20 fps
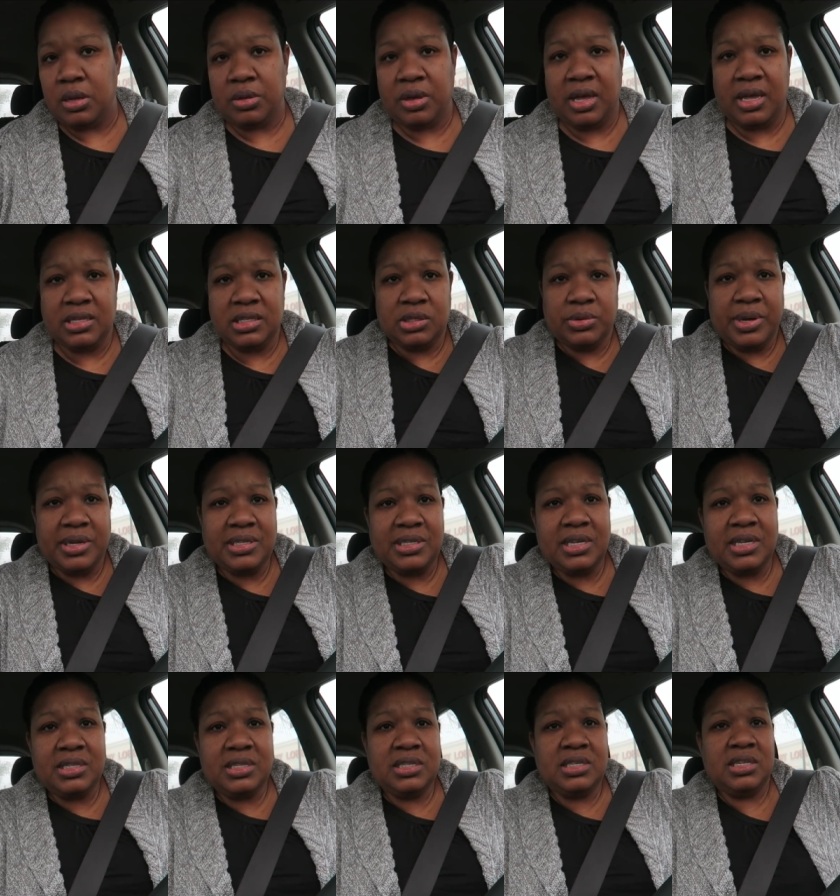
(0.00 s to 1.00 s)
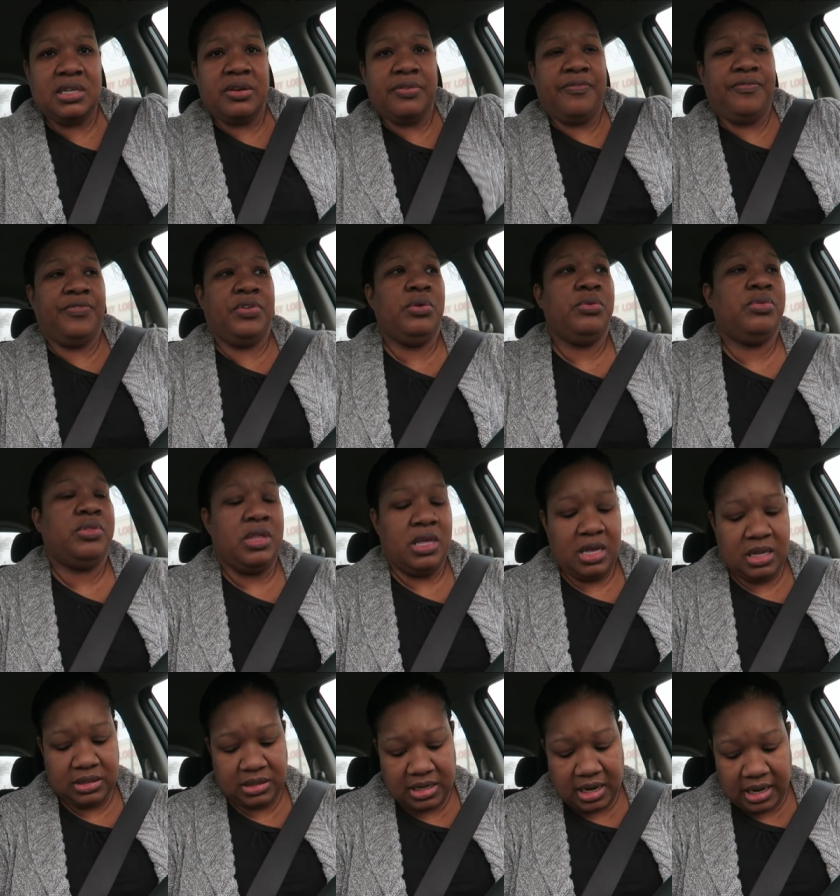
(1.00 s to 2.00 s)
Okay, so I did see a few
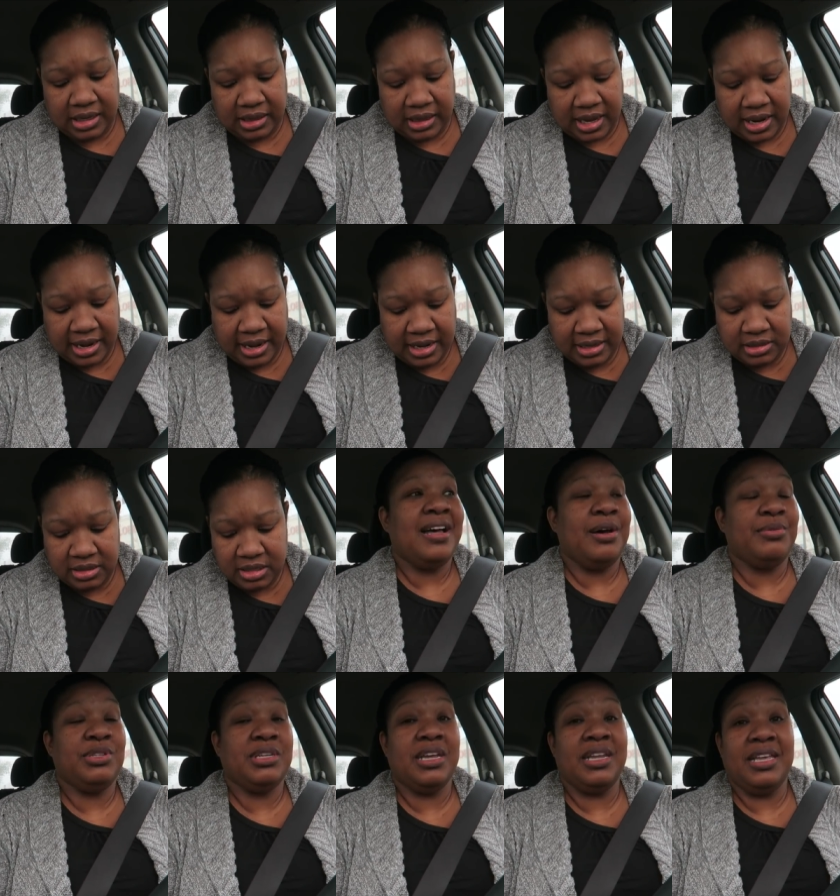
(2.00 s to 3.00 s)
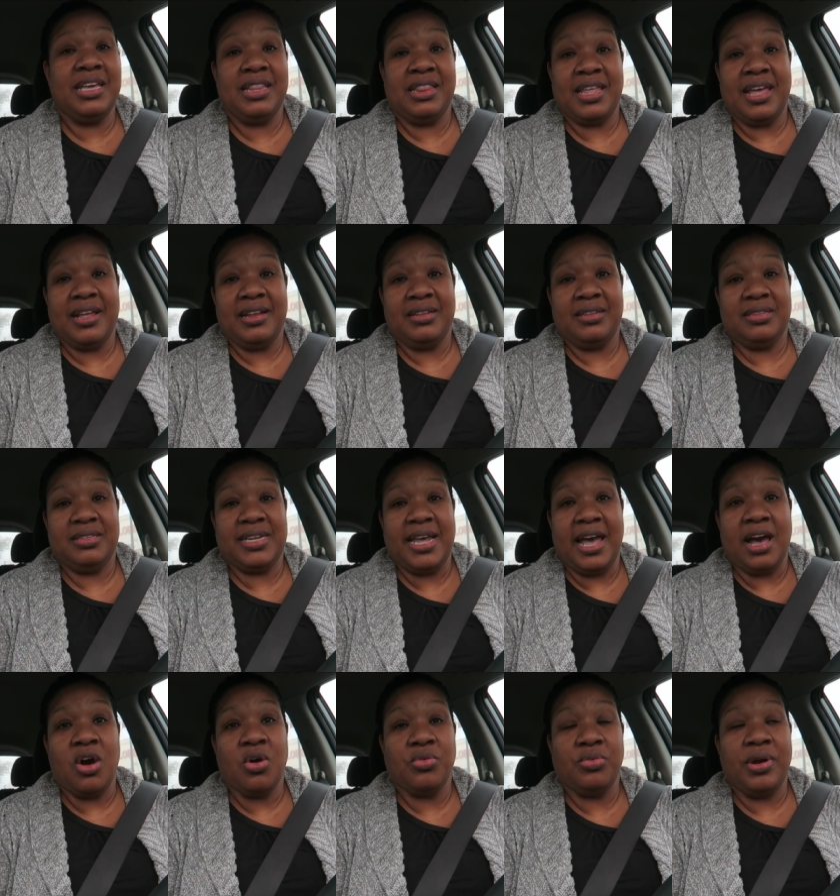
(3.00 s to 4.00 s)
things that I liked. I was gonna get that
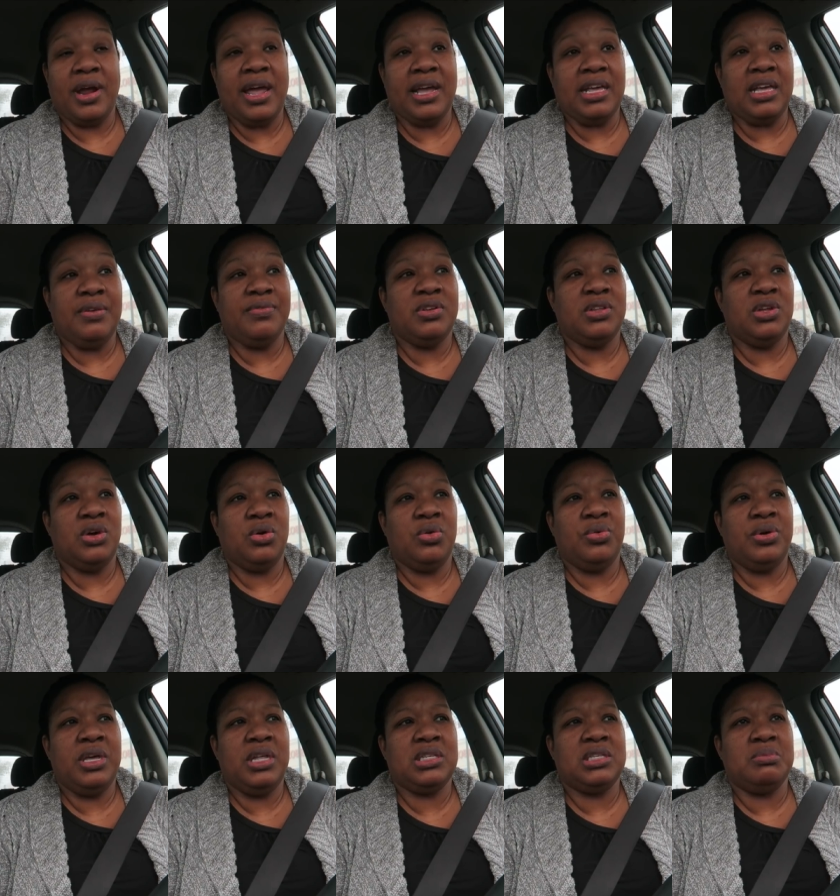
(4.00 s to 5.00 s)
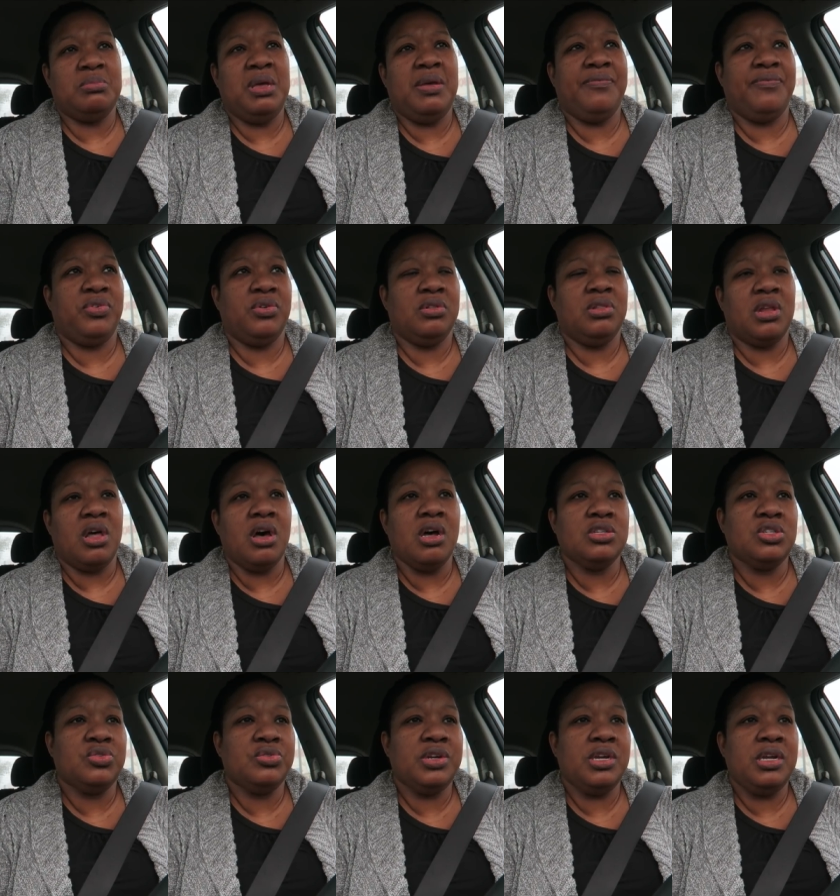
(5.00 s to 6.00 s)
towel rack even though it's meant for
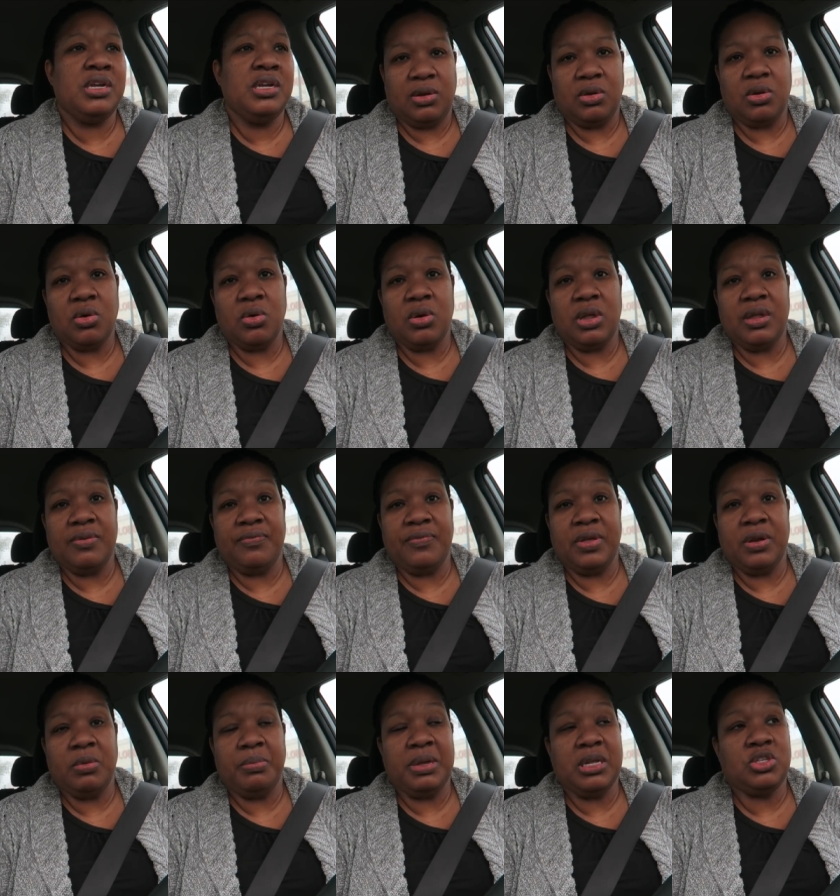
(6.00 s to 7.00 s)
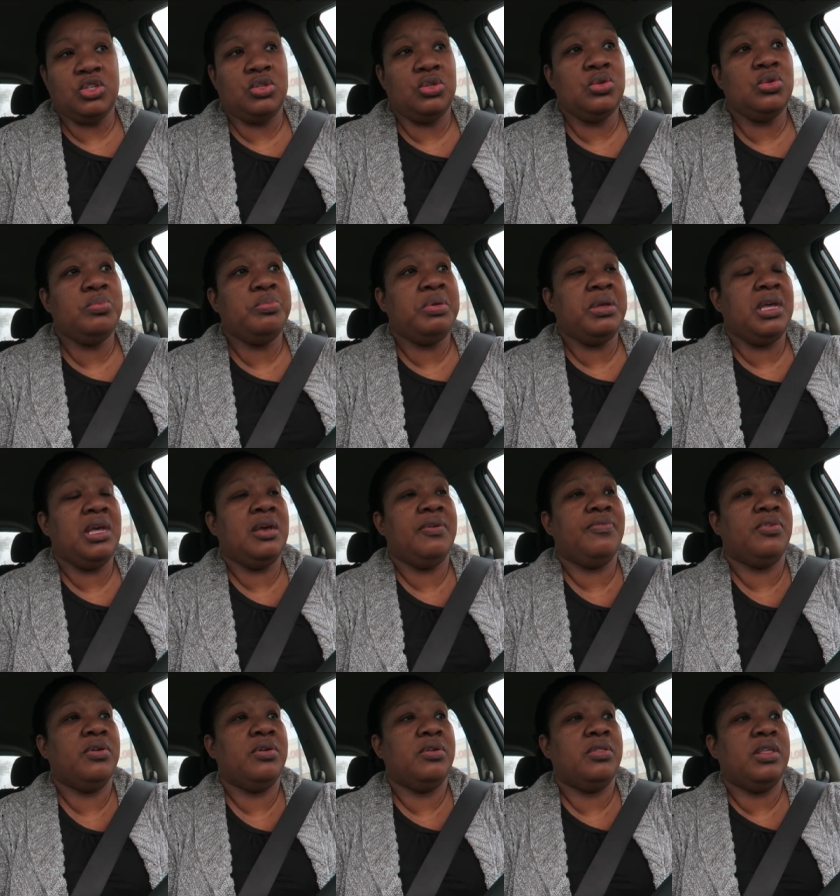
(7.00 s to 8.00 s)
laundry. I don't know if it'll be too big
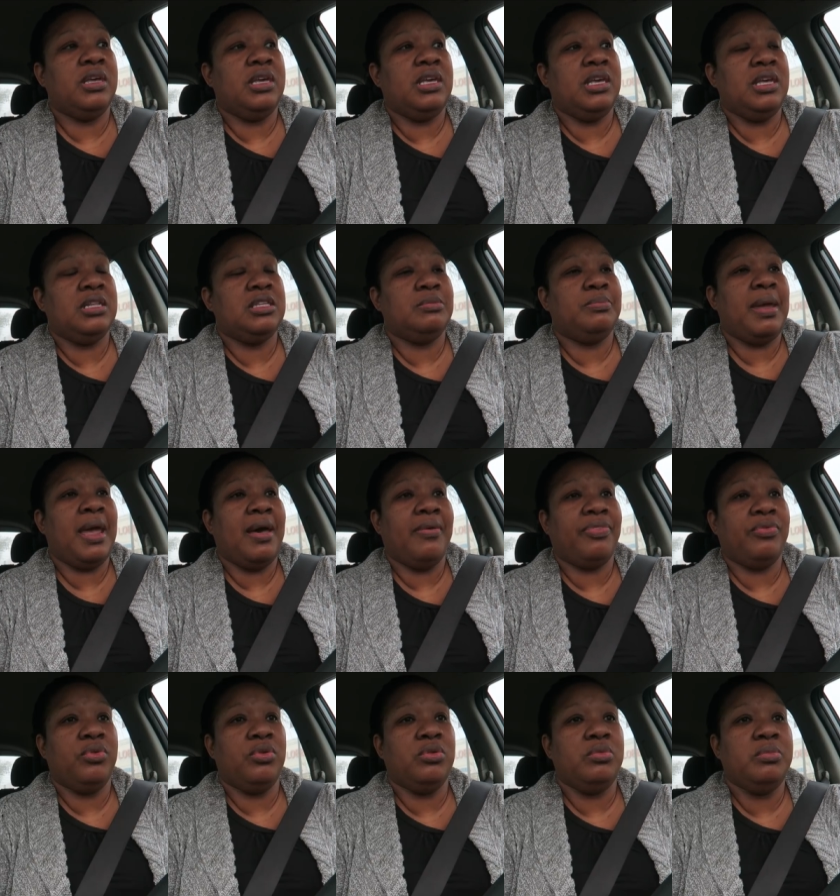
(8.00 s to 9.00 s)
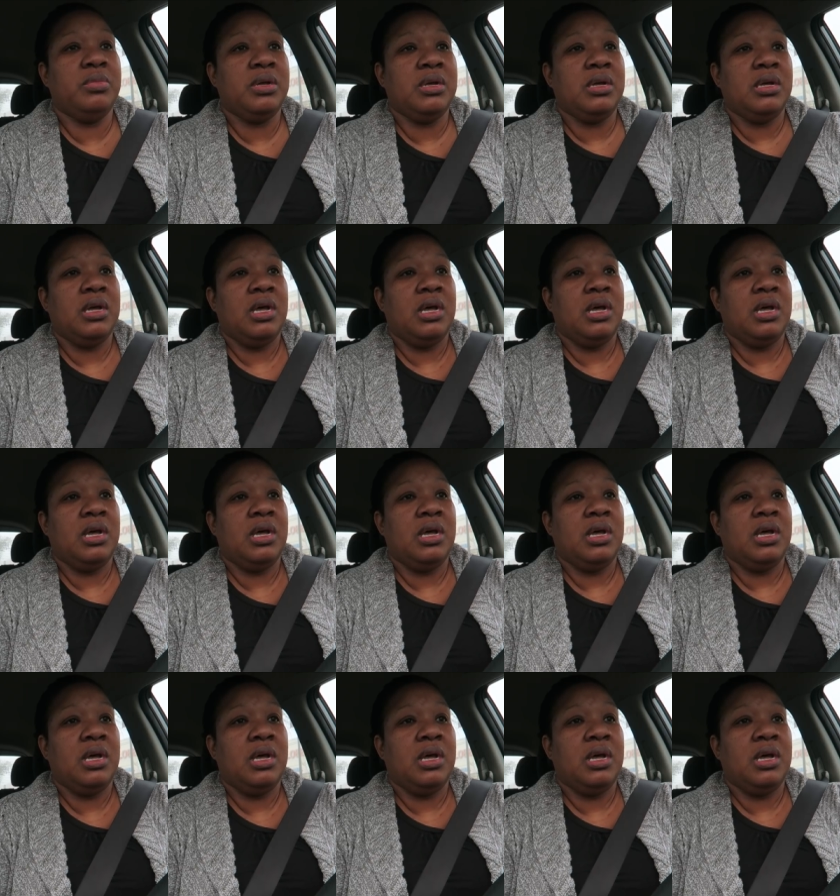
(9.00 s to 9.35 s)
for the kids' bathroom.